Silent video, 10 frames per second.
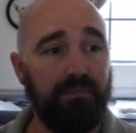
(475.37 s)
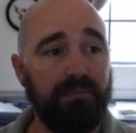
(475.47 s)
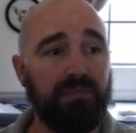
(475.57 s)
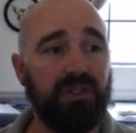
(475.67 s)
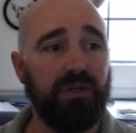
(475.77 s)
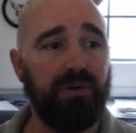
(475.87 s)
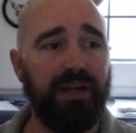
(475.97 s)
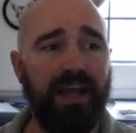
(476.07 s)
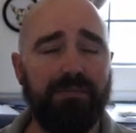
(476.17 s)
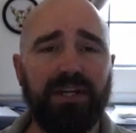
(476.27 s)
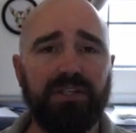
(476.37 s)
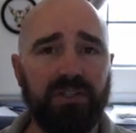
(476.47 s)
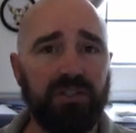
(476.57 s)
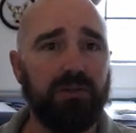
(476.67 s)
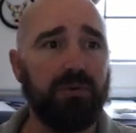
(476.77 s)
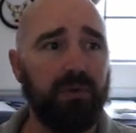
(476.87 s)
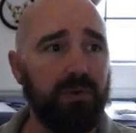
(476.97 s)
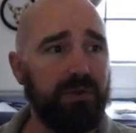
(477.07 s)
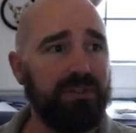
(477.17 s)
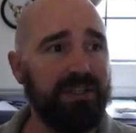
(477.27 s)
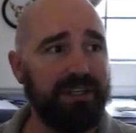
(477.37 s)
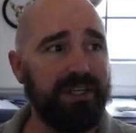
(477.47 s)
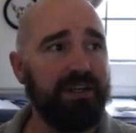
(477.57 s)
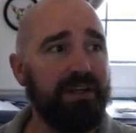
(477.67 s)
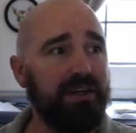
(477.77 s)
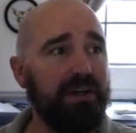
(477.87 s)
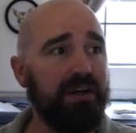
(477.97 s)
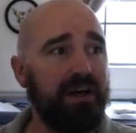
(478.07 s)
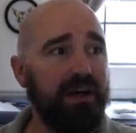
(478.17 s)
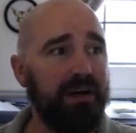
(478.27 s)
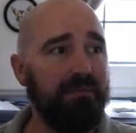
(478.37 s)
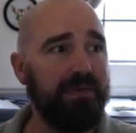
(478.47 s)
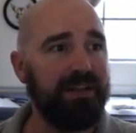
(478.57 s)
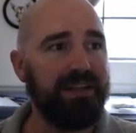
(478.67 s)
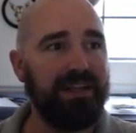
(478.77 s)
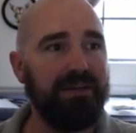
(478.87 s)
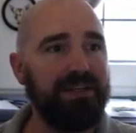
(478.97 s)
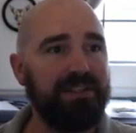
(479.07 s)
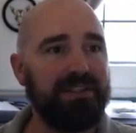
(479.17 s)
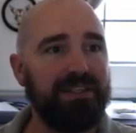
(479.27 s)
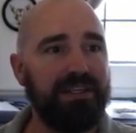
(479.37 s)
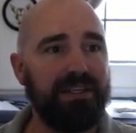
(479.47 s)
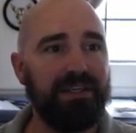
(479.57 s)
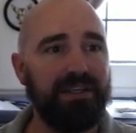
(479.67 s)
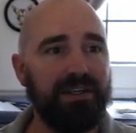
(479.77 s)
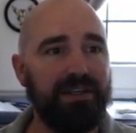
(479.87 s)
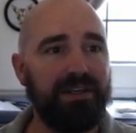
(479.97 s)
So Emmet is a super cool utility. Let me see